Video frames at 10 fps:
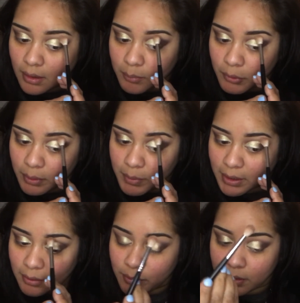I'm going
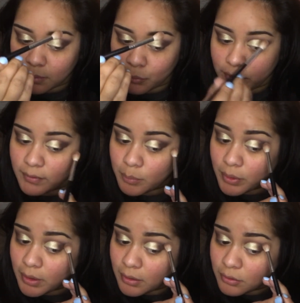back in with the Morphe
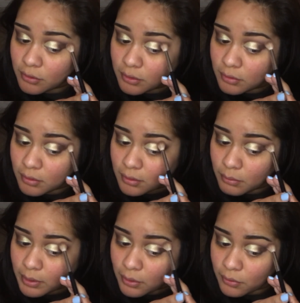brush, just
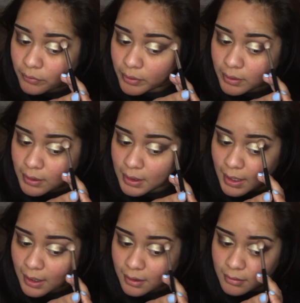going over the
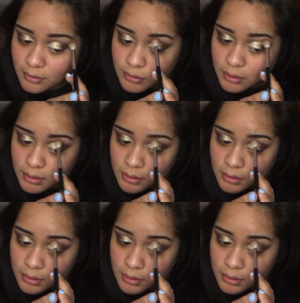edge